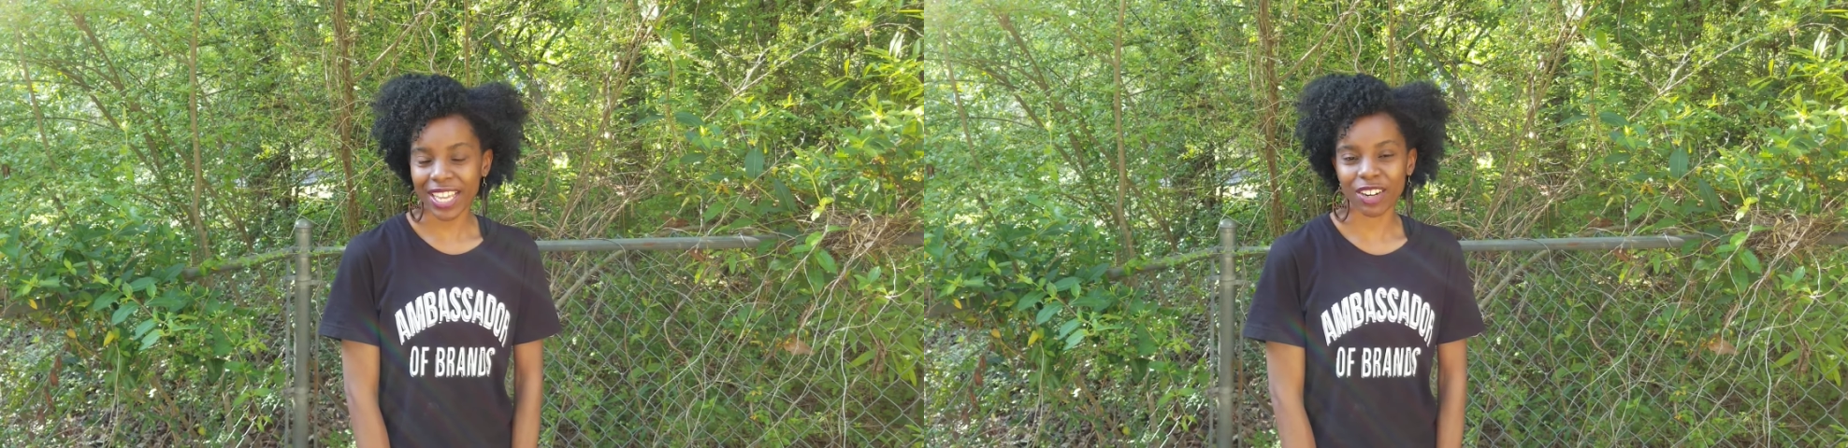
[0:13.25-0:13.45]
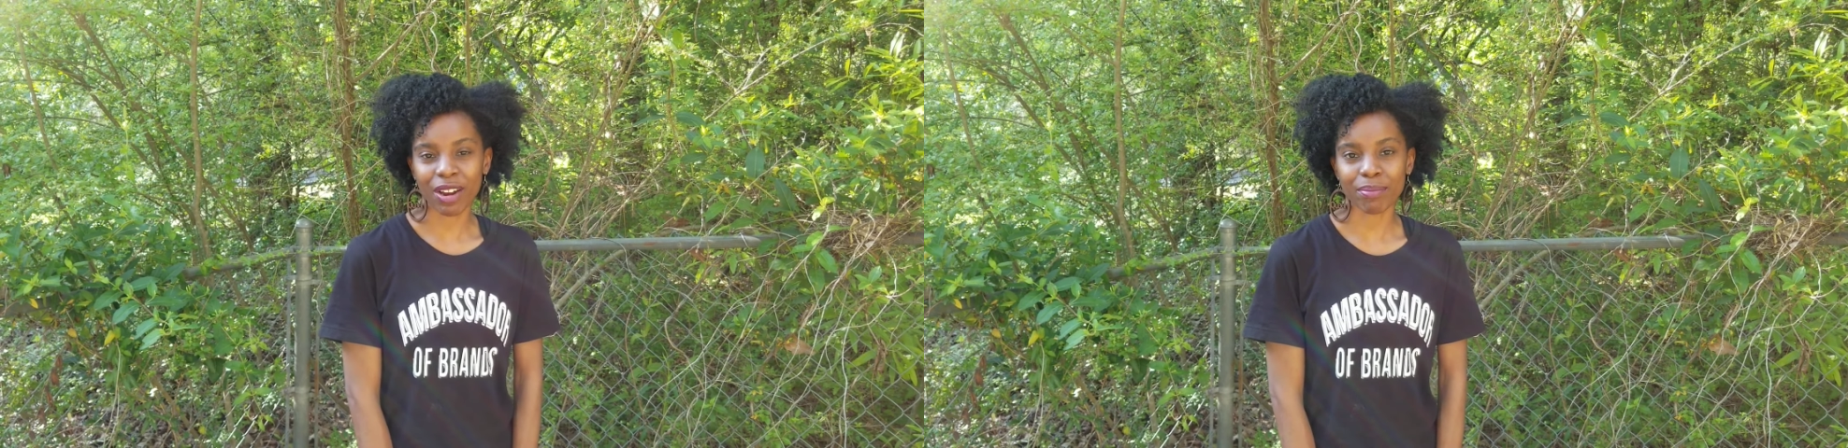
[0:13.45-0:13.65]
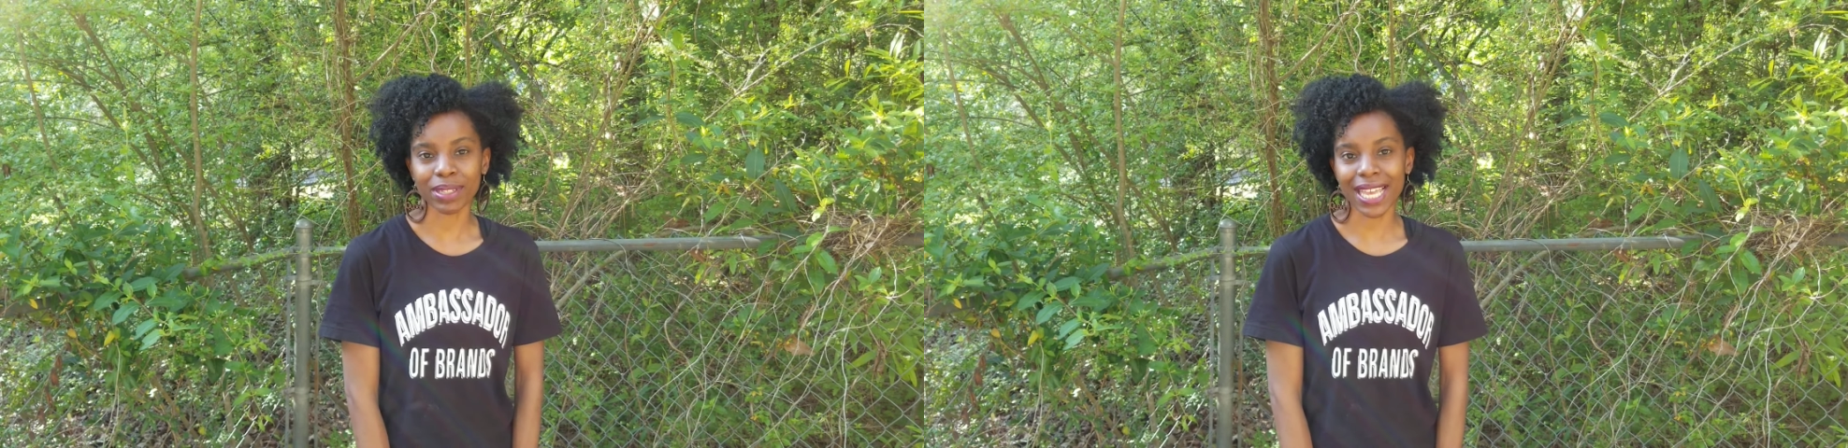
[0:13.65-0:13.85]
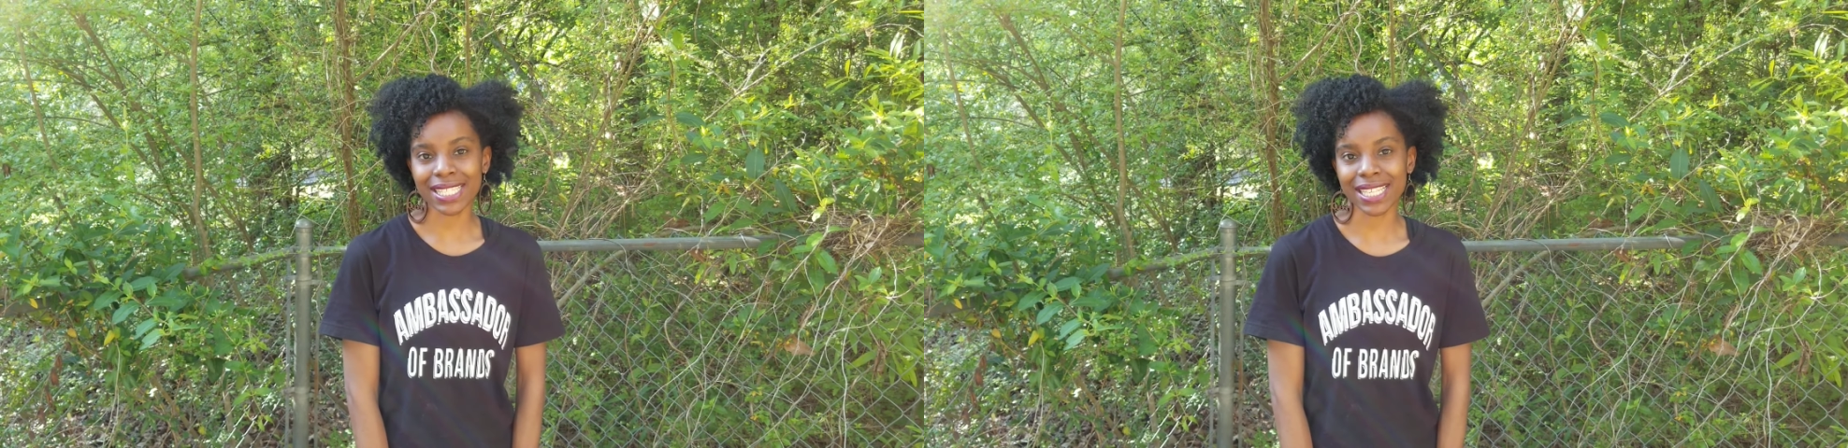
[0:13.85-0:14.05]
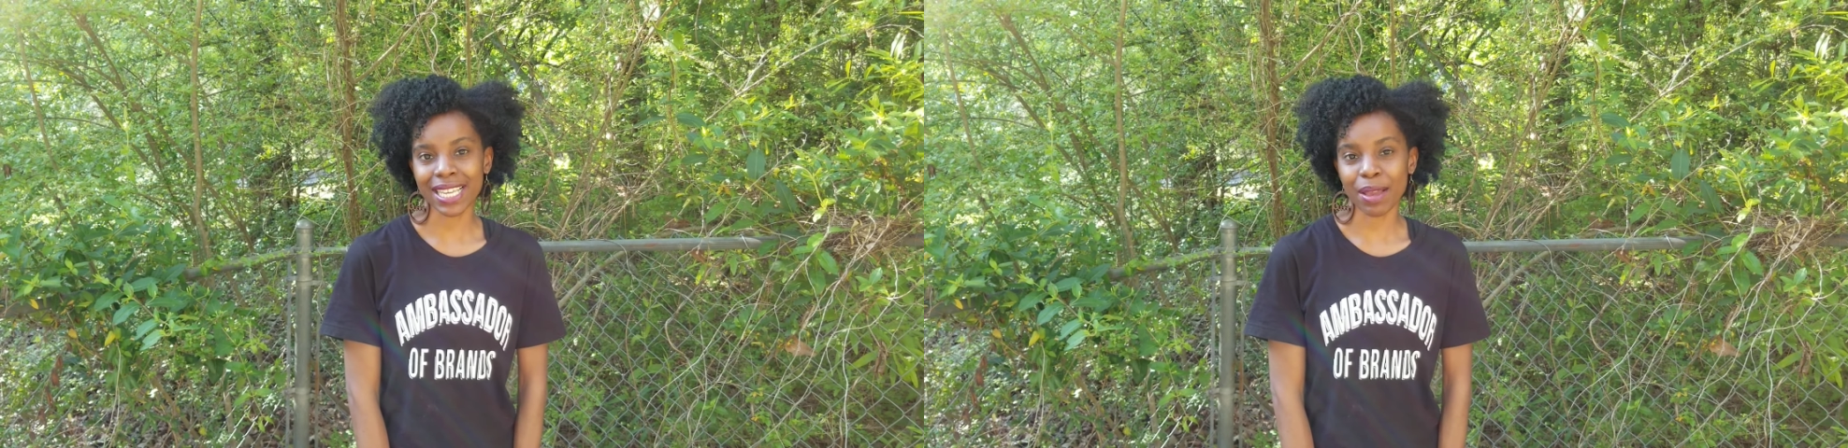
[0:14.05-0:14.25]
and a great
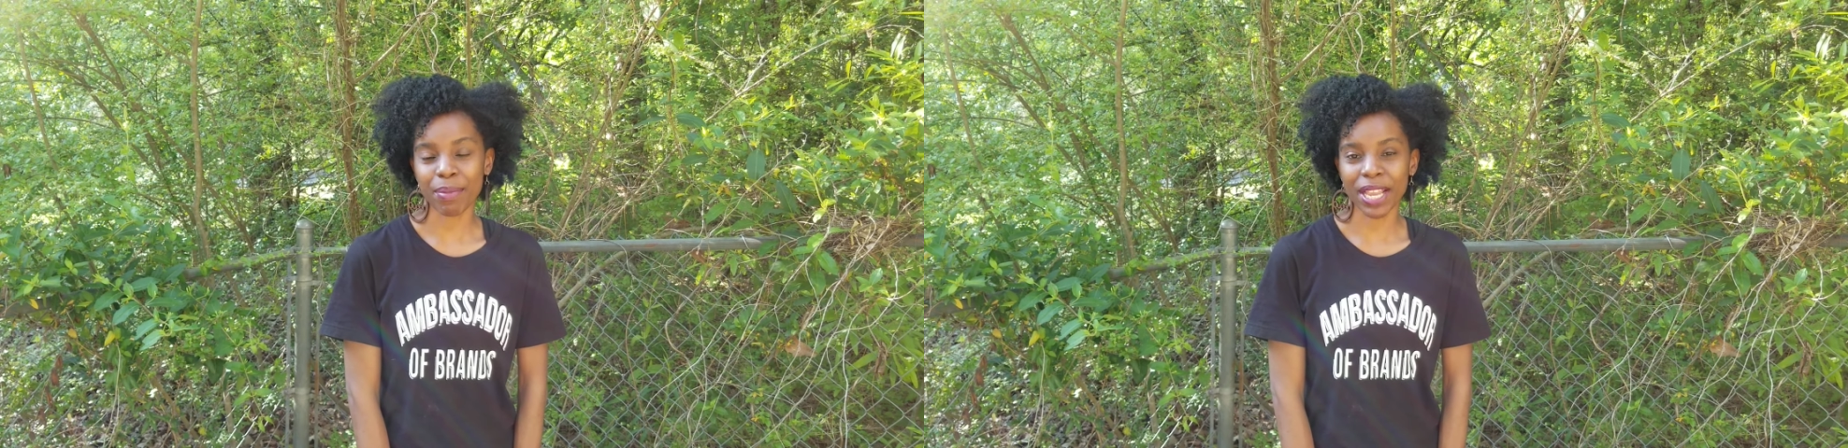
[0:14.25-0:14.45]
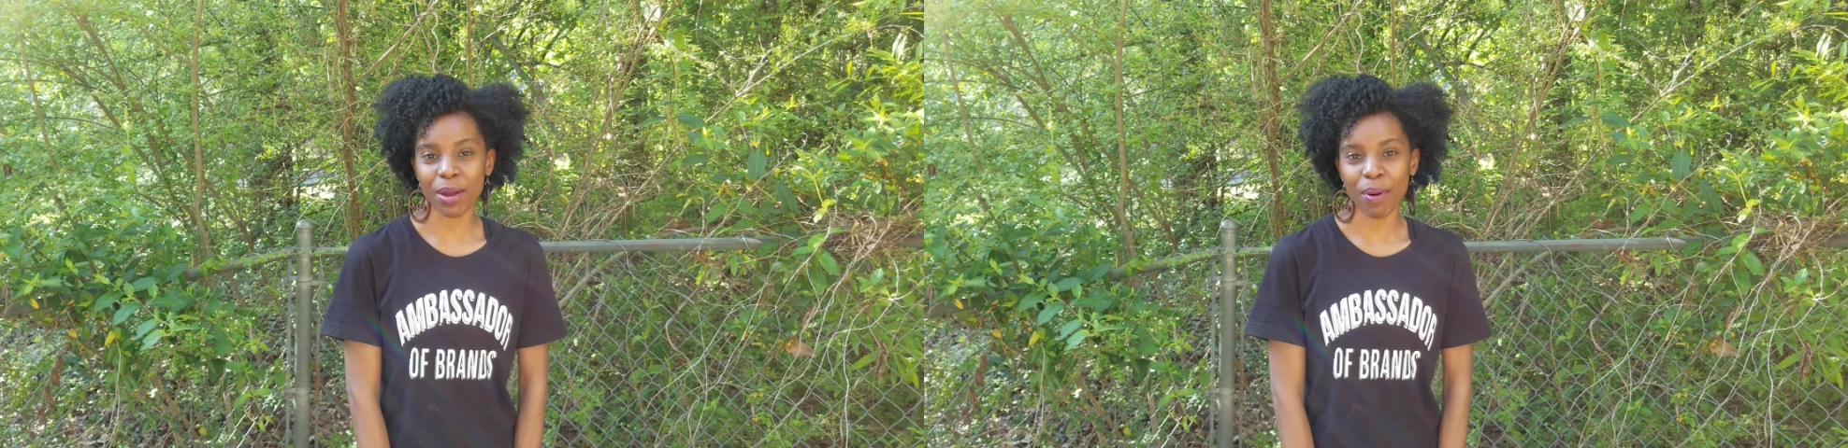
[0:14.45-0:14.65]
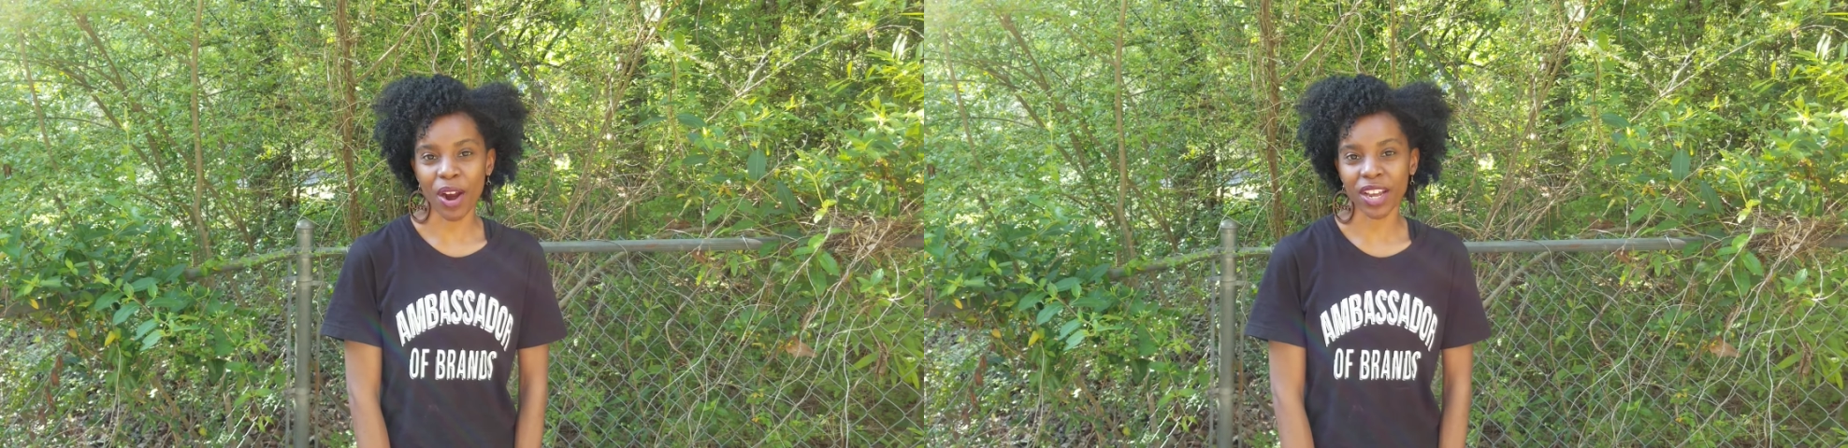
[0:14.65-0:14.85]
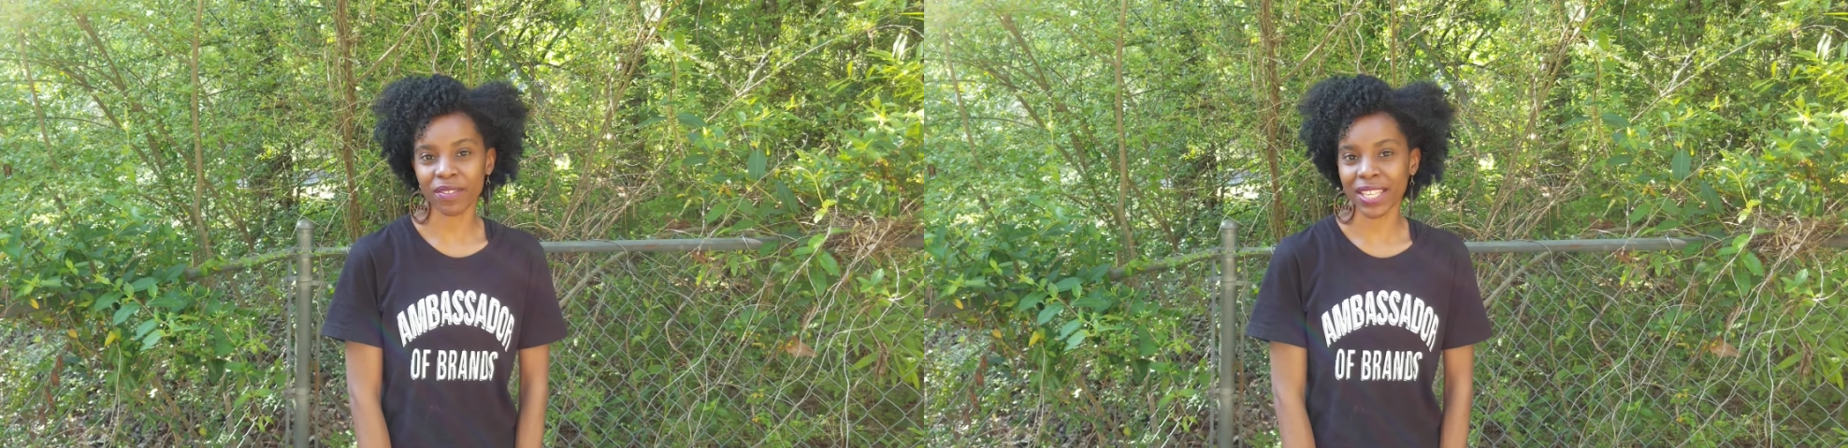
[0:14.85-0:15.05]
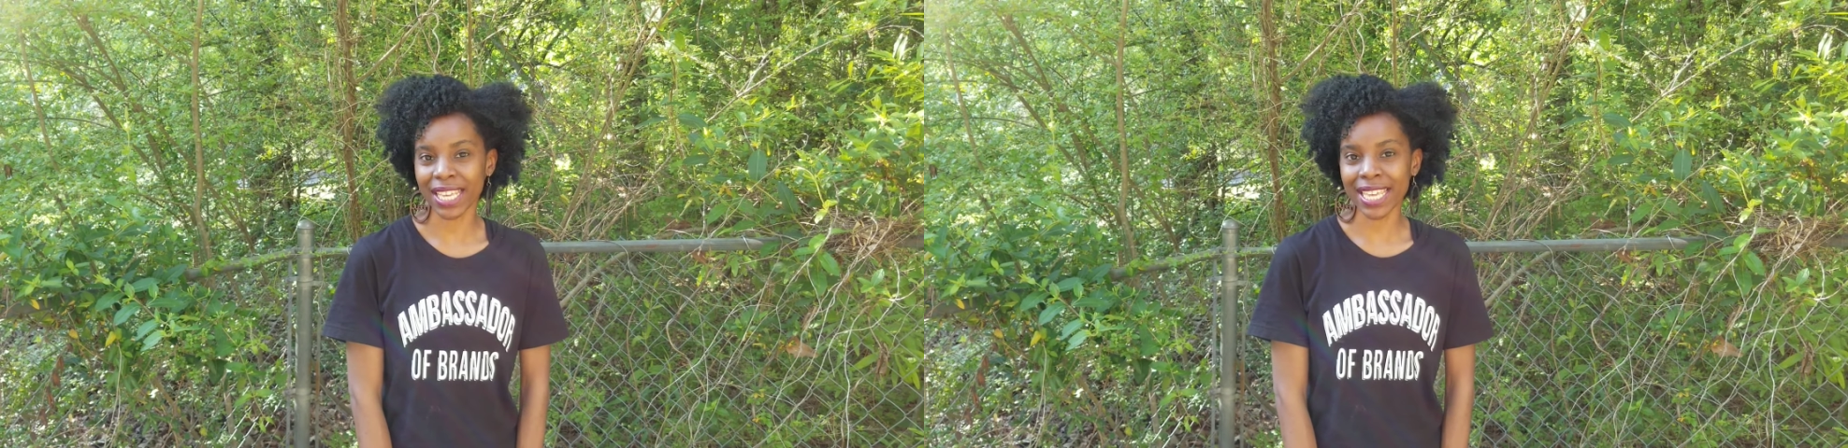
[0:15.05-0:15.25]
blessing being a part of the